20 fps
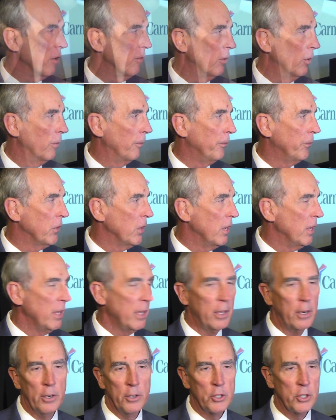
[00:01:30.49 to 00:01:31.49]
Carnival,
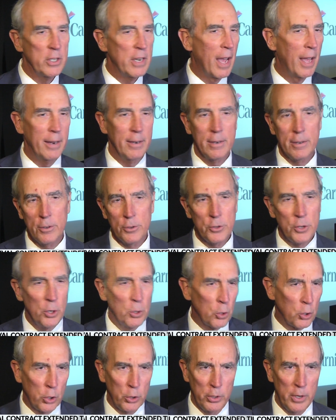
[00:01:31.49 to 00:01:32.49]
you know, it's not
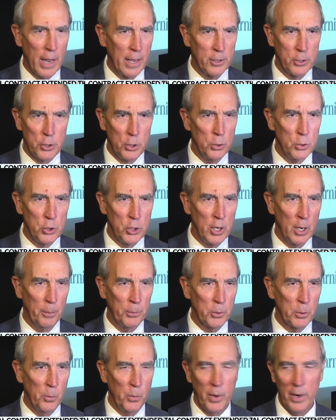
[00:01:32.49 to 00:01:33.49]
two, not two
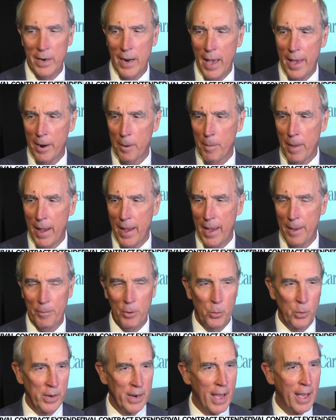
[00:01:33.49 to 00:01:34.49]
ships, and we're not in
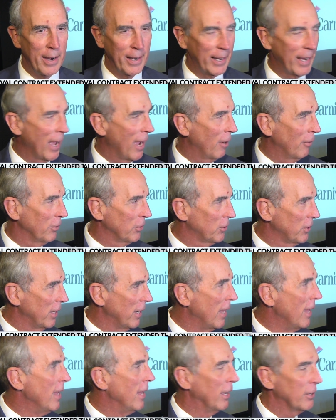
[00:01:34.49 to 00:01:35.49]
Miami, we're not in
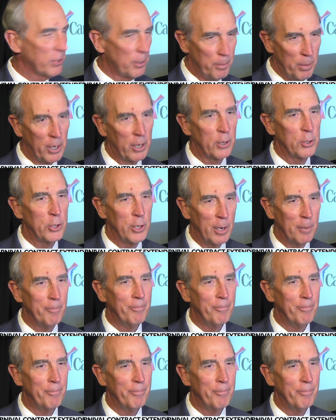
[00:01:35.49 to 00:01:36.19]
Galveston. It's a bigger